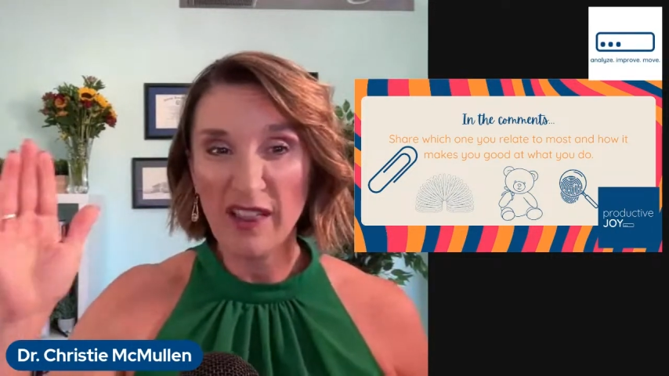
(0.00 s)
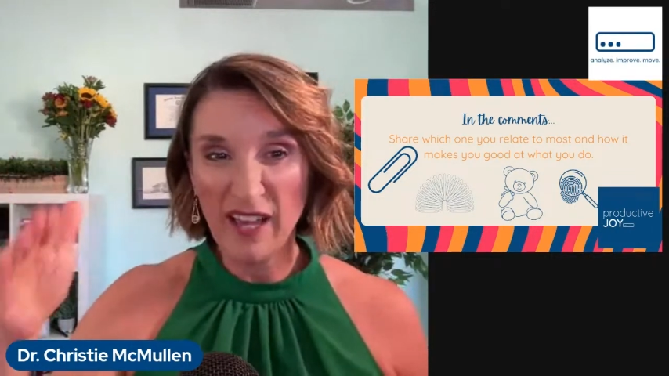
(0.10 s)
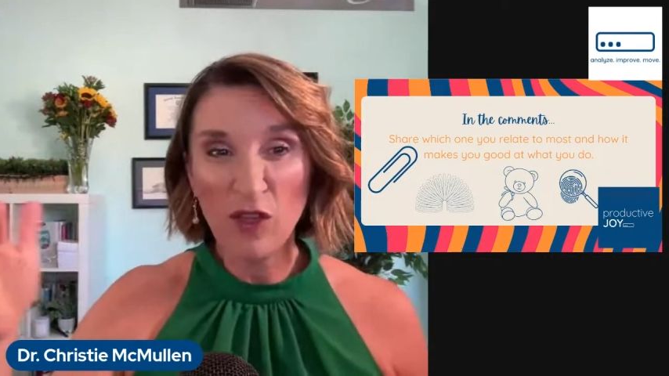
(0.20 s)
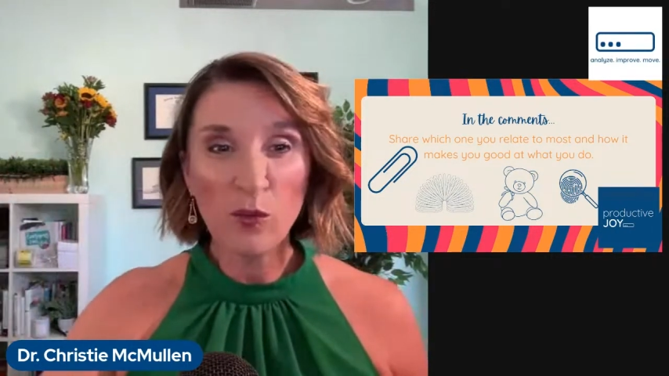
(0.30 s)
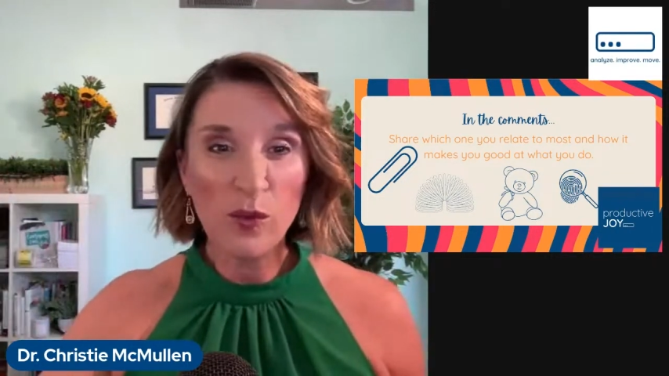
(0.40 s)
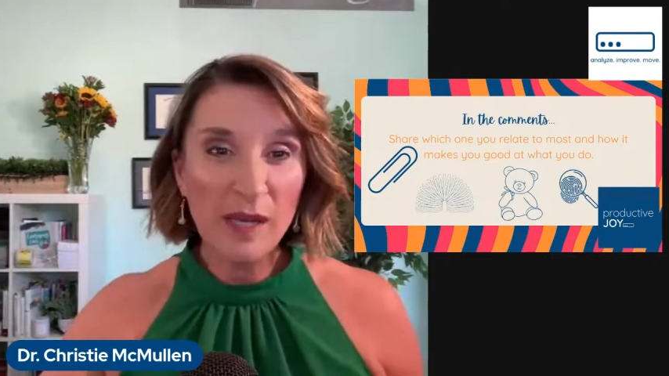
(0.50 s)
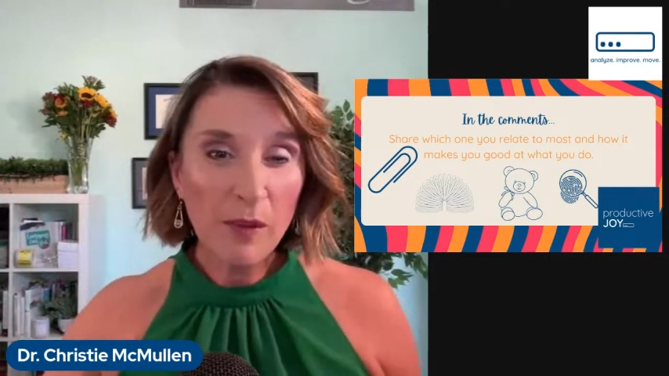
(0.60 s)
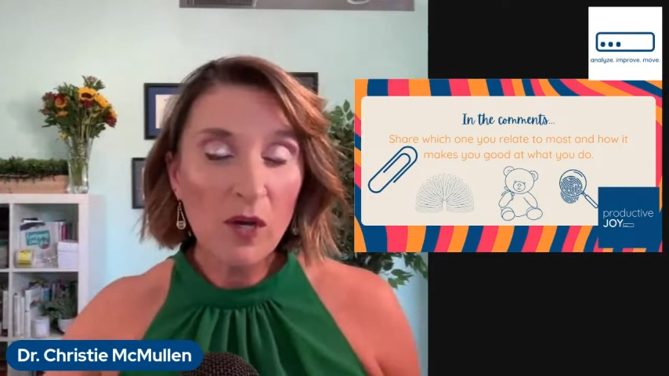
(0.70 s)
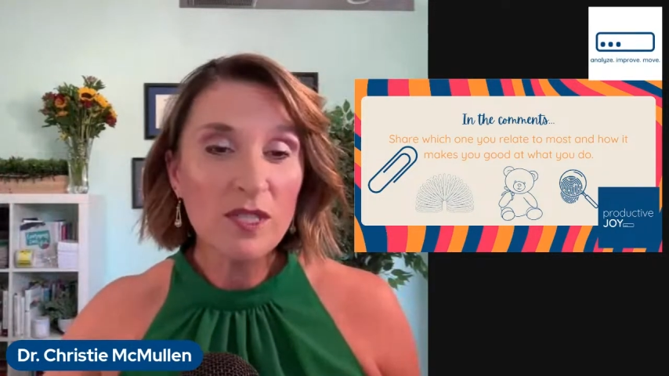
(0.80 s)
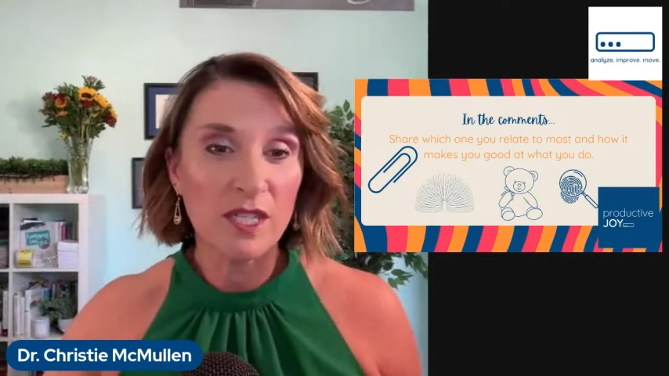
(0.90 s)
like 3
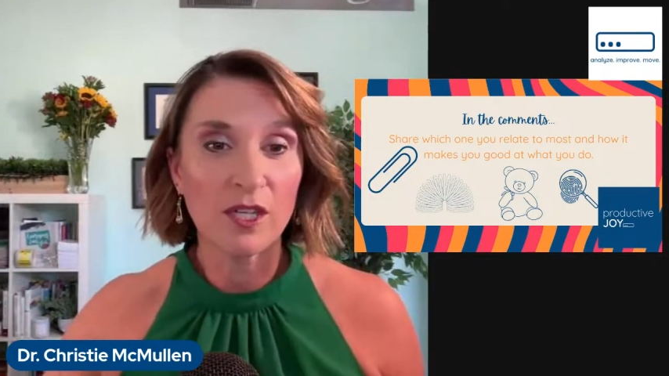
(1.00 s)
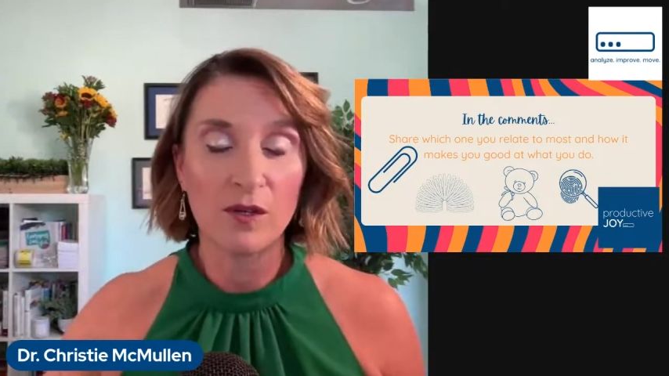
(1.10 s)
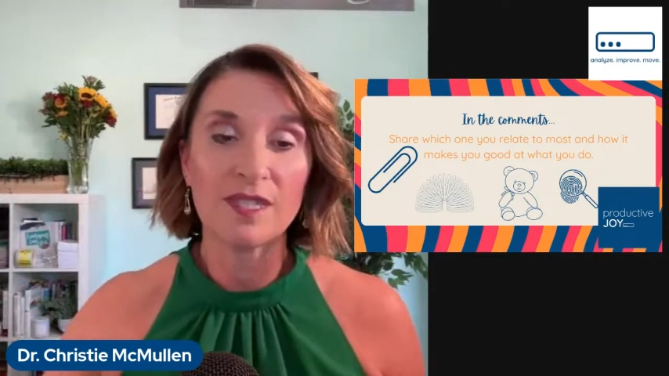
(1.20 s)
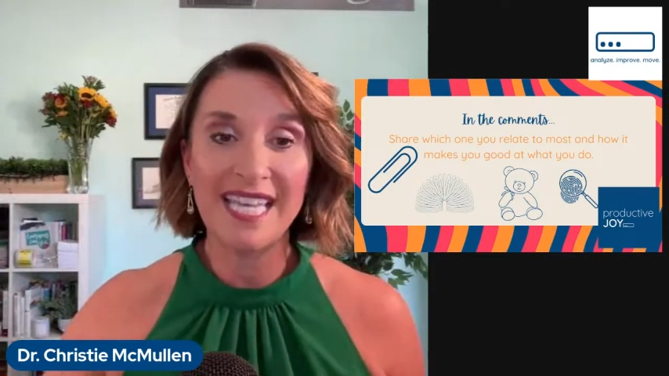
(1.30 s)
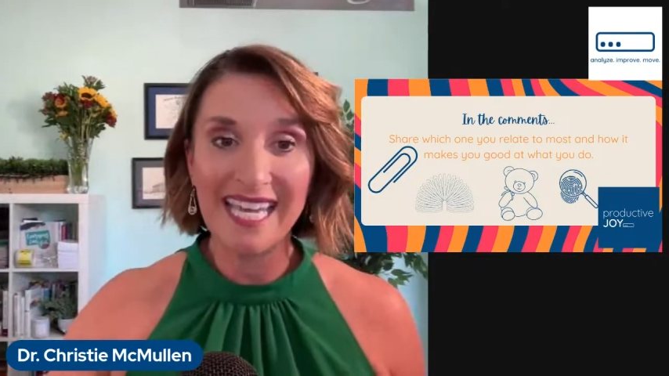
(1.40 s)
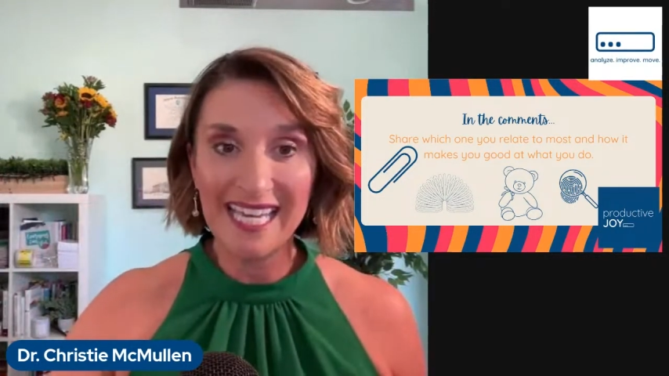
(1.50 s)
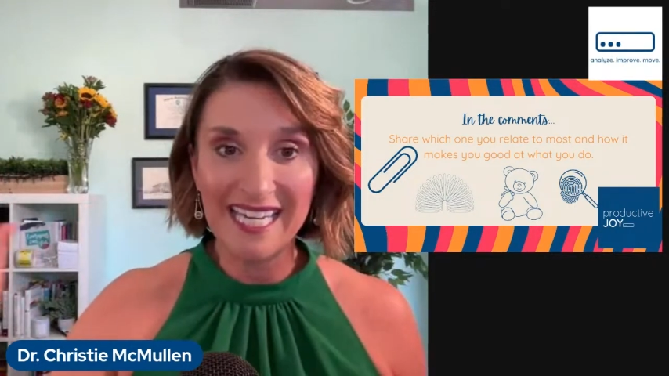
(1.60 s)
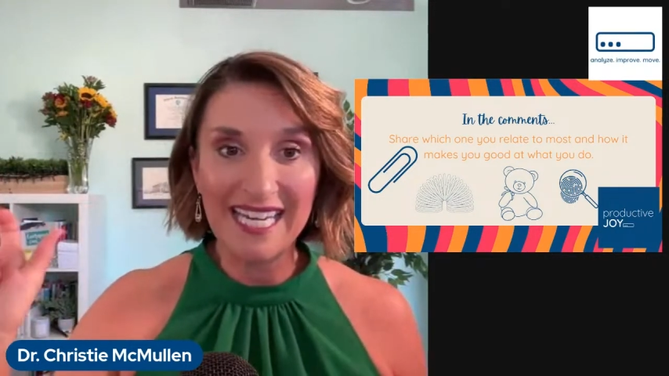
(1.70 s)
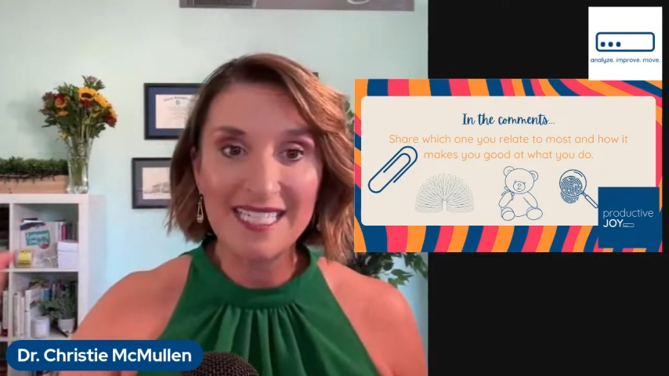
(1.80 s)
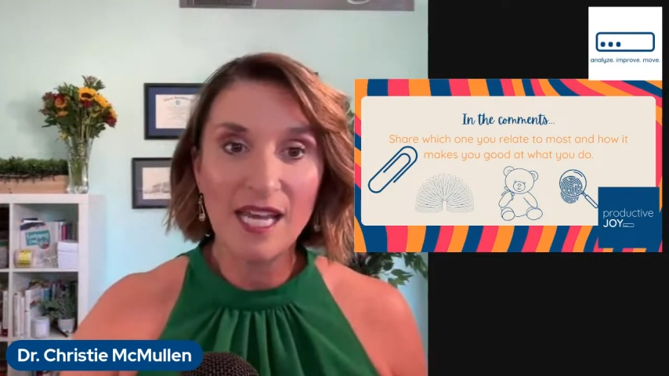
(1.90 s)
Post-it notes
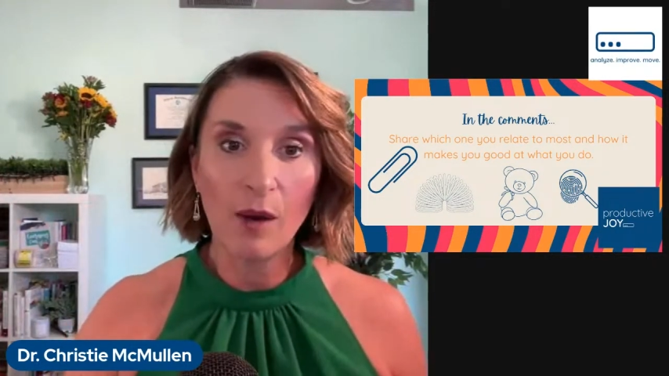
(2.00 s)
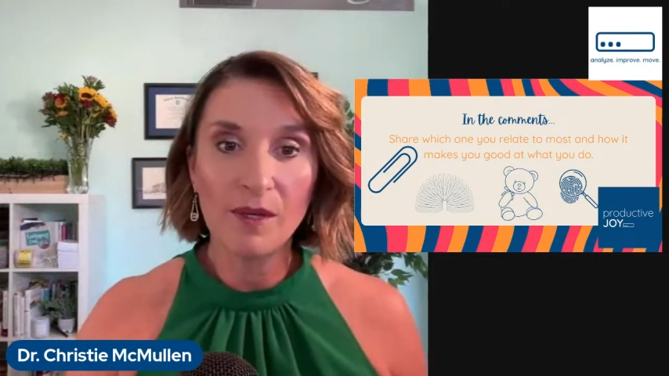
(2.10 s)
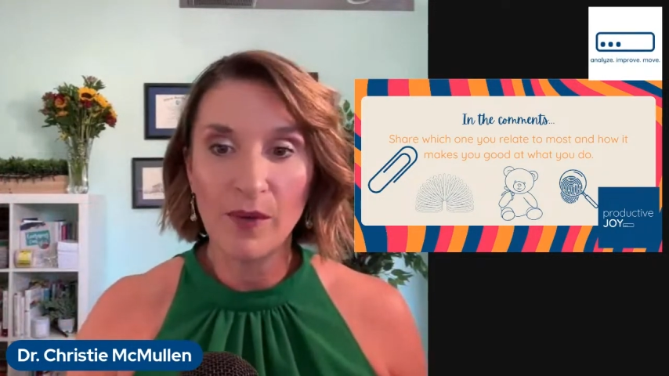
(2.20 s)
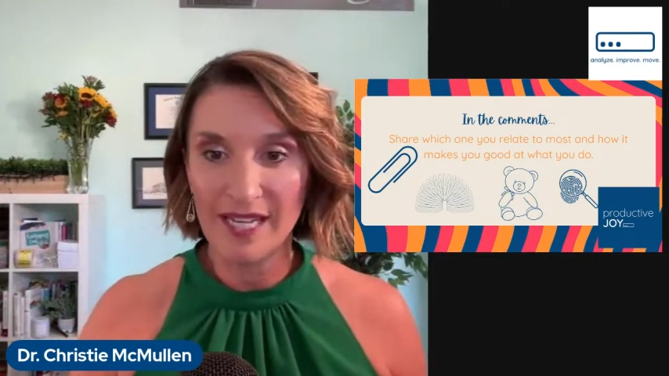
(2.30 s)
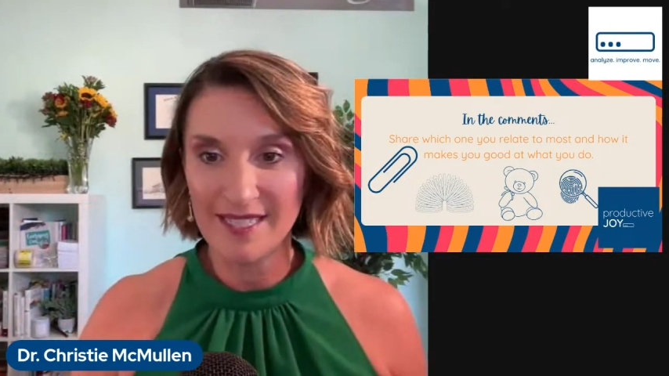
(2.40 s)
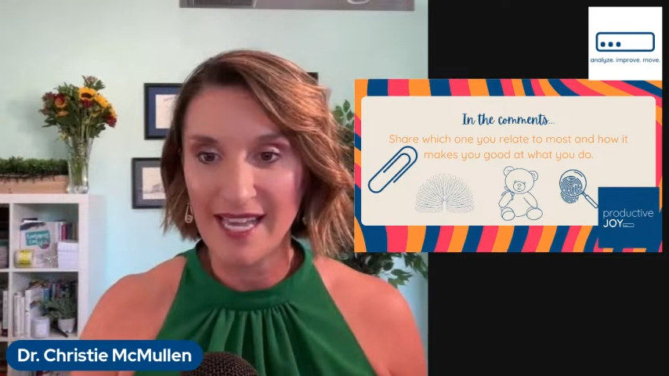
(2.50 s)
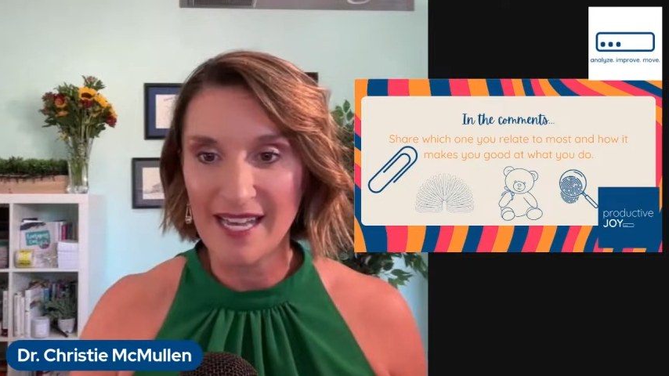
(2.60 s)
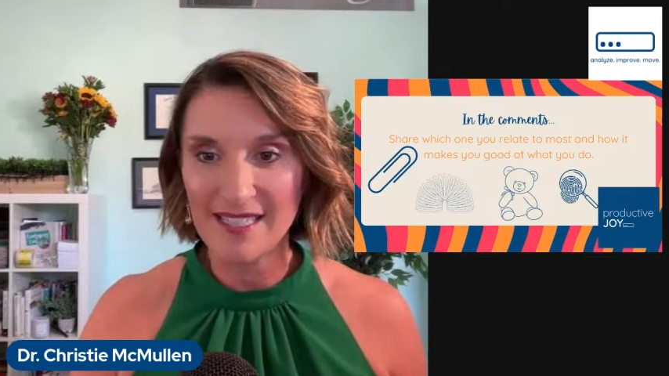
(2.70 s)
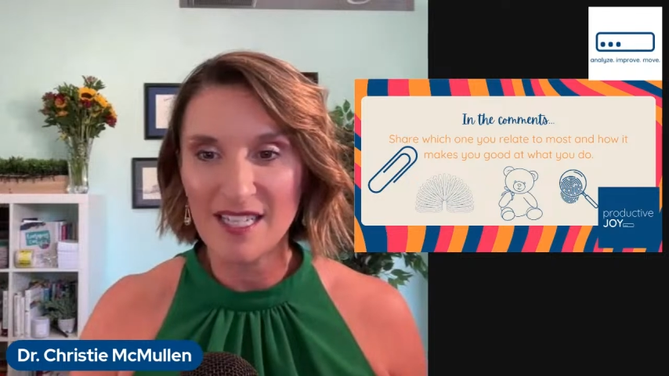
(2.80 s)
in, and tell me what it says.